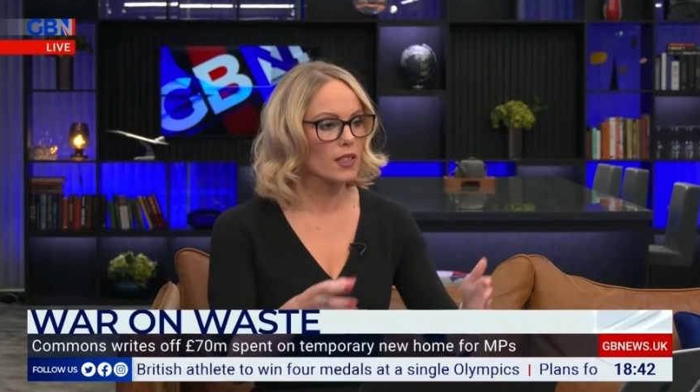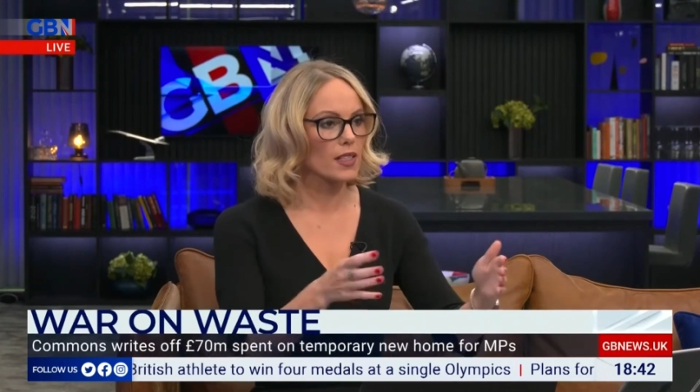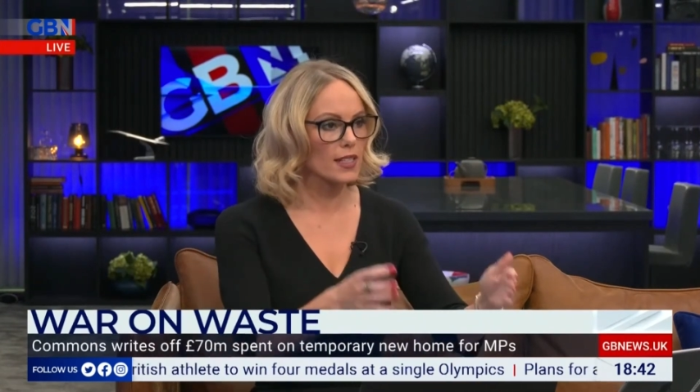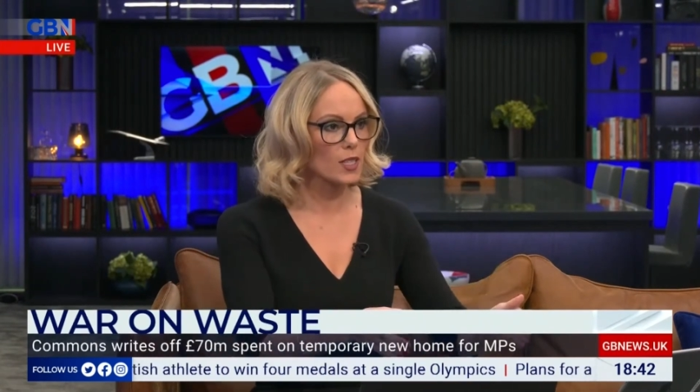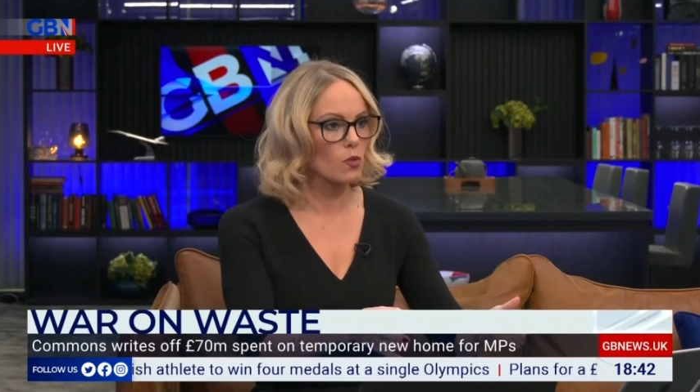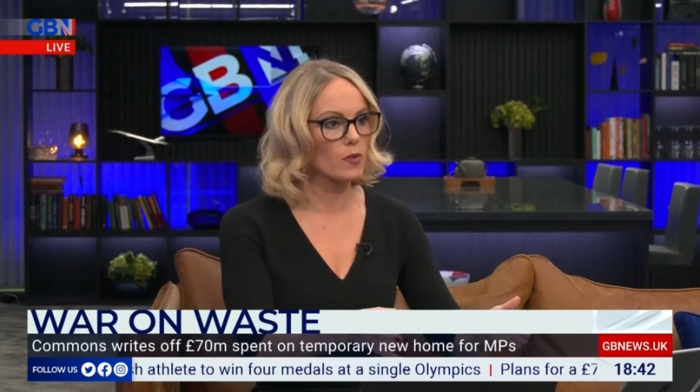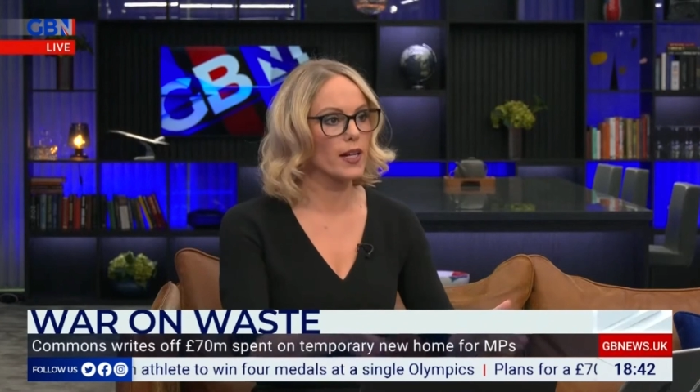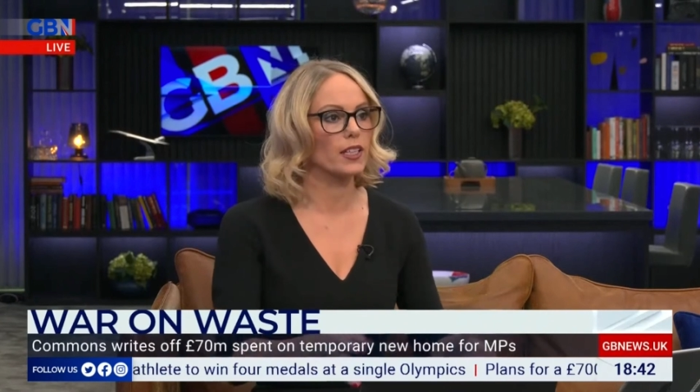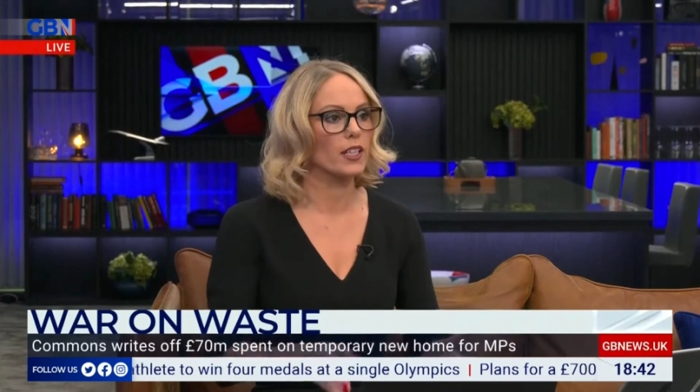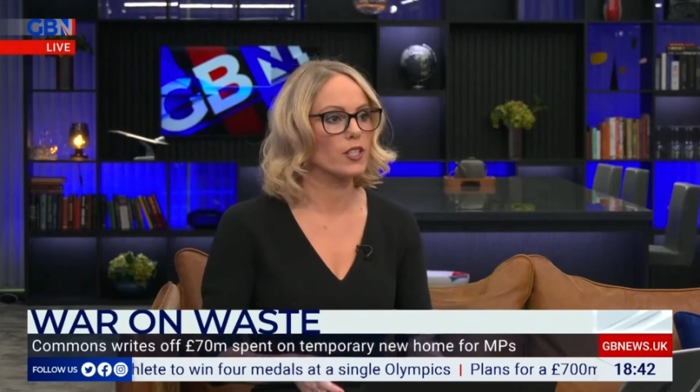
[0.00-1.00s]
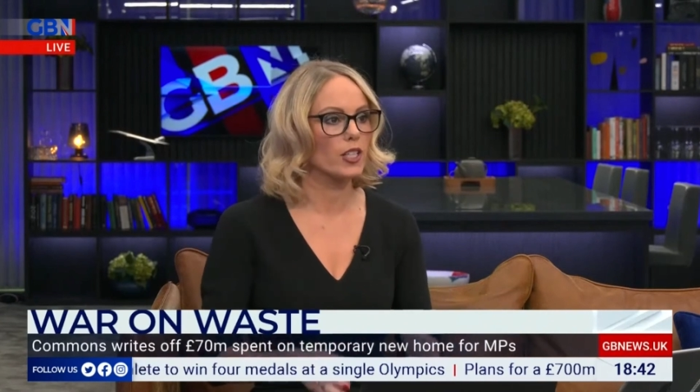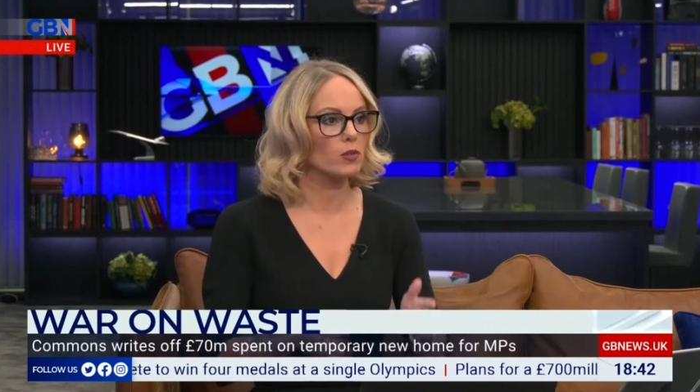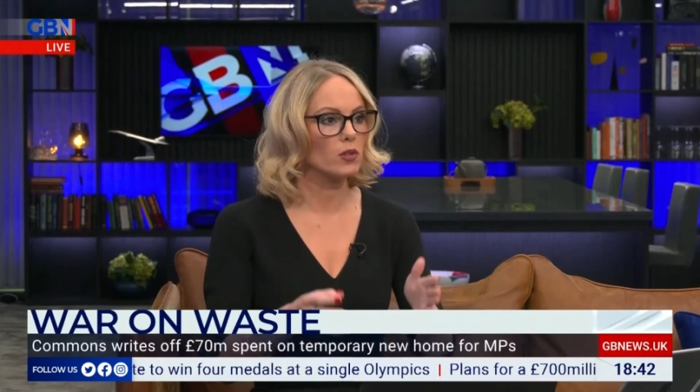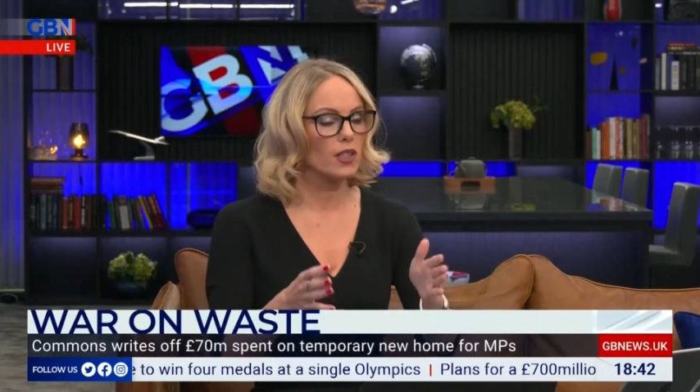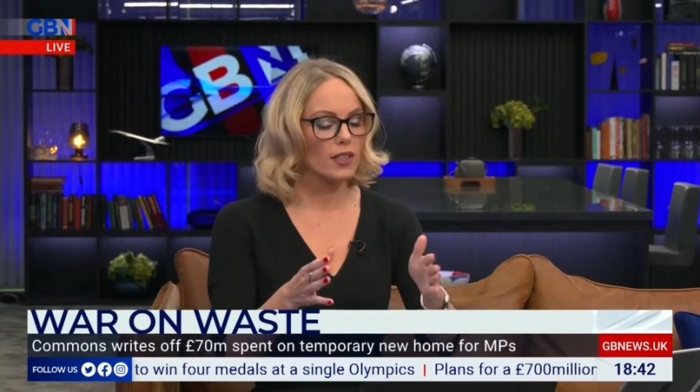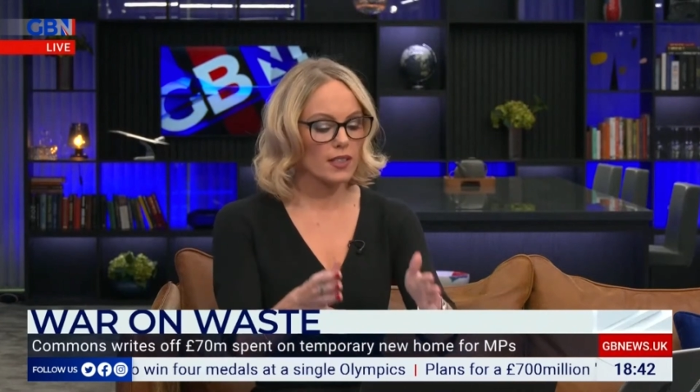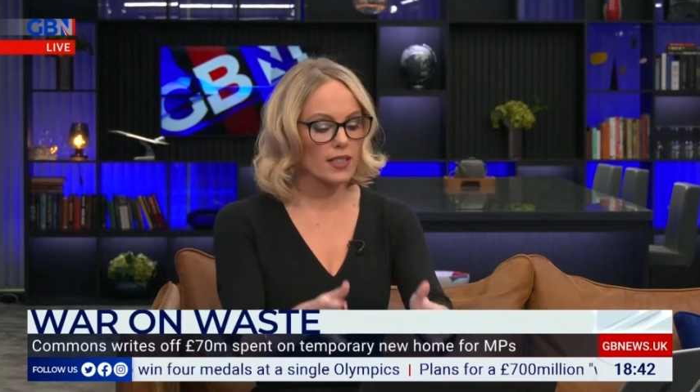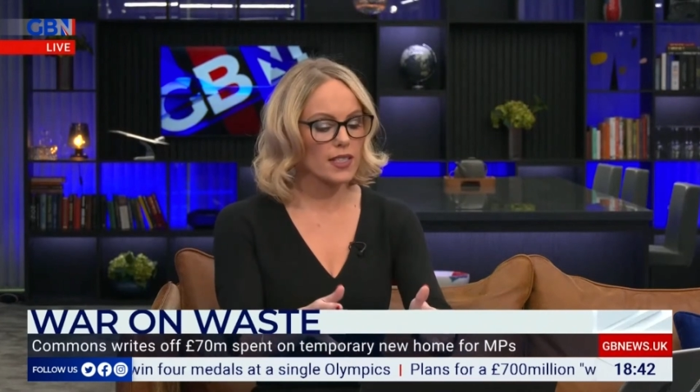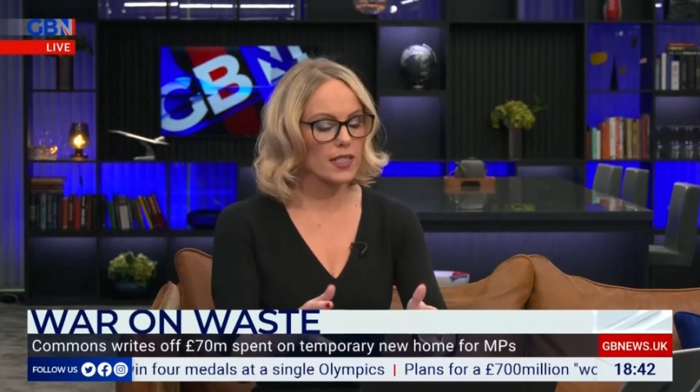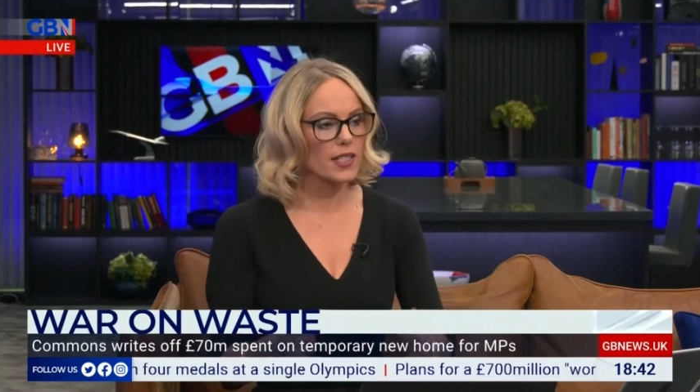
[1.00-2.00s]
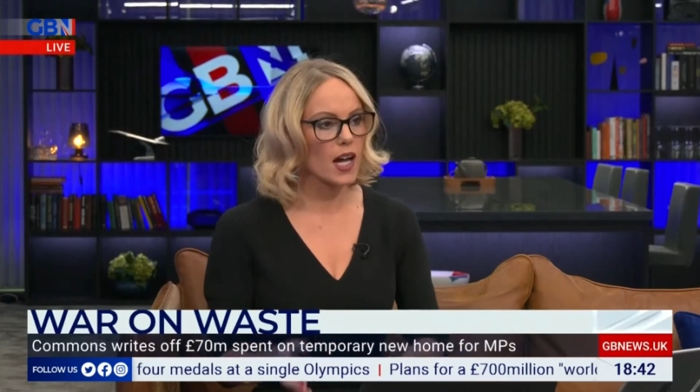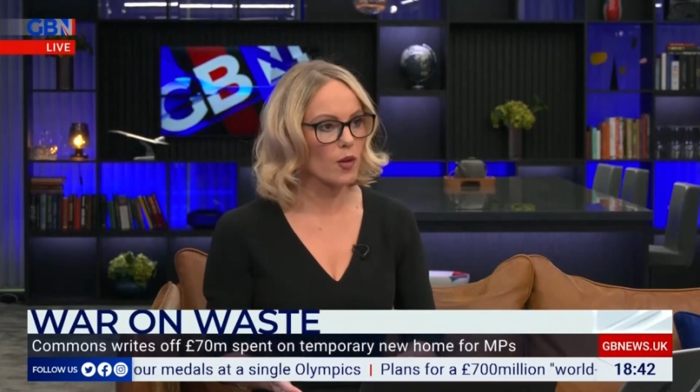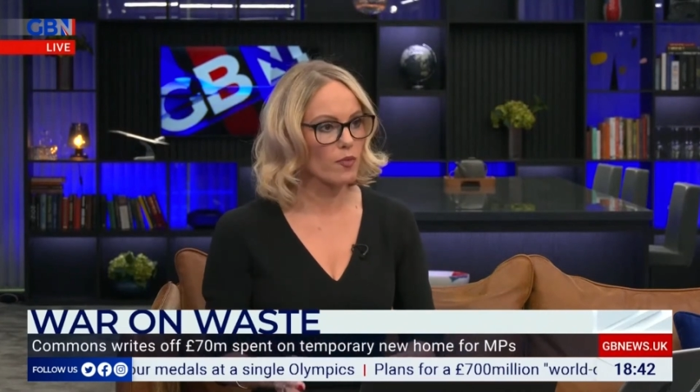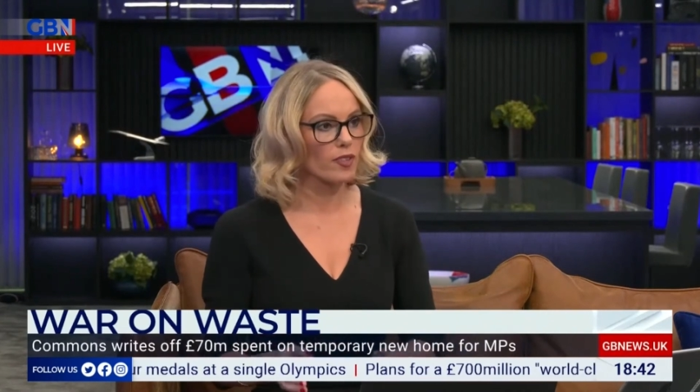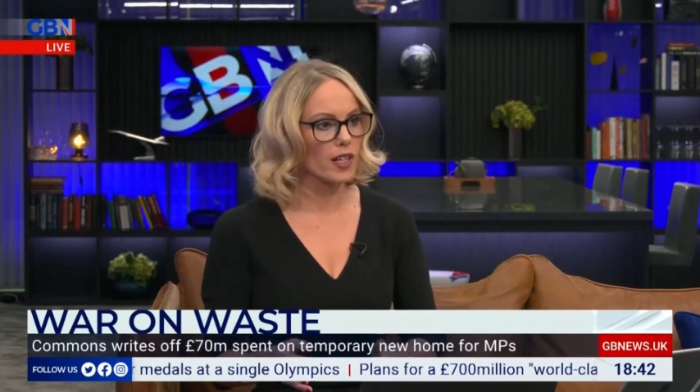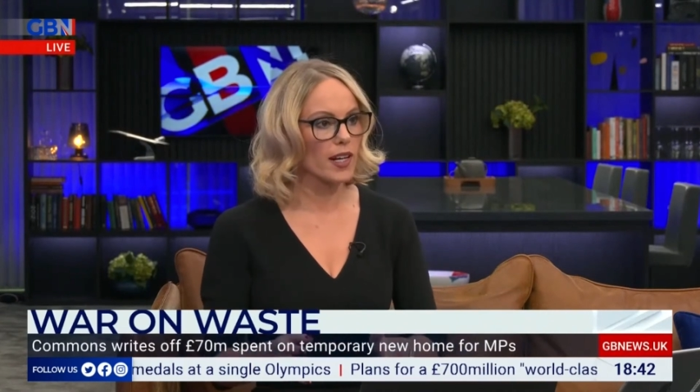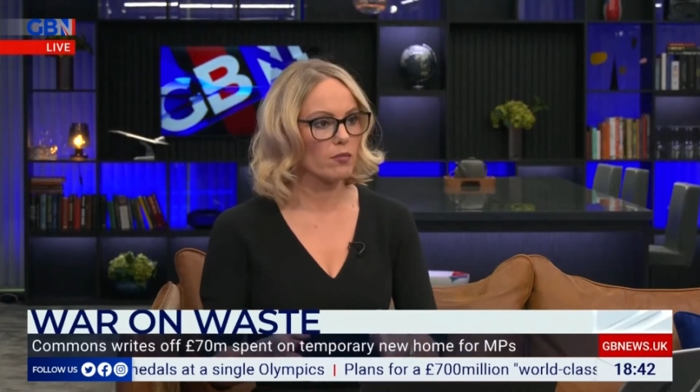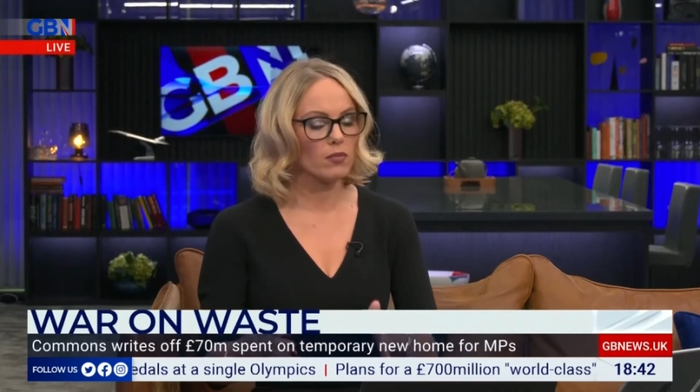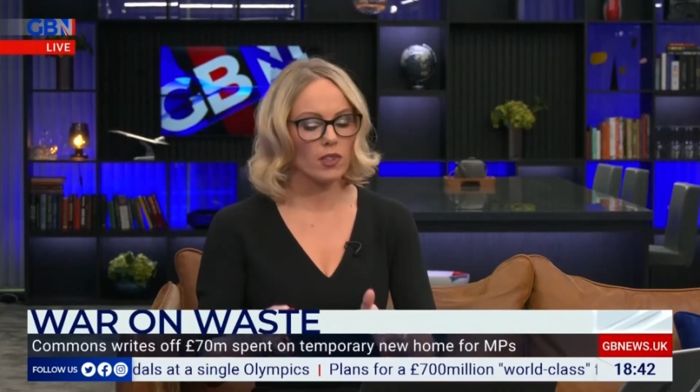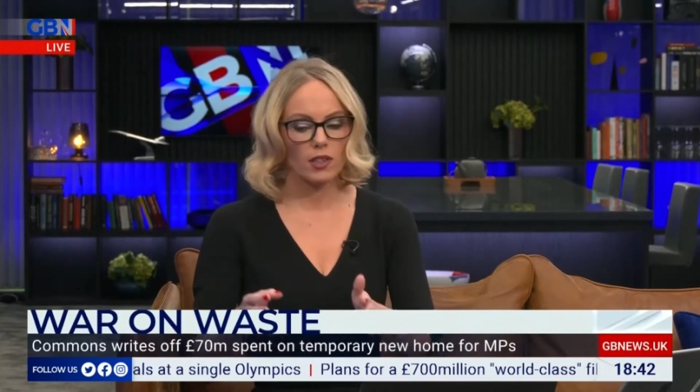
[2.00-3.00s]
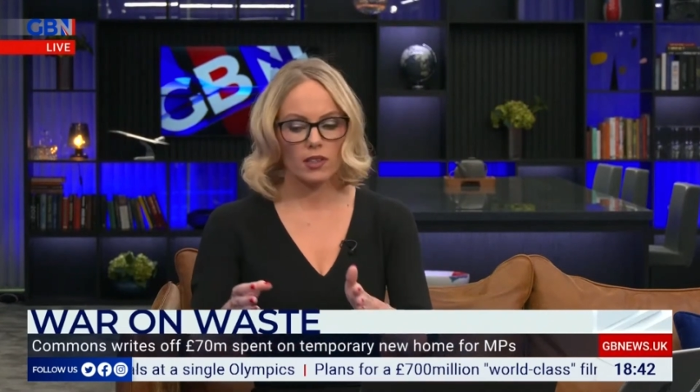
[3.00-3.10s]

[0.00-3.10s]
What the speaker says: This is what we're going to do. This is the time frame.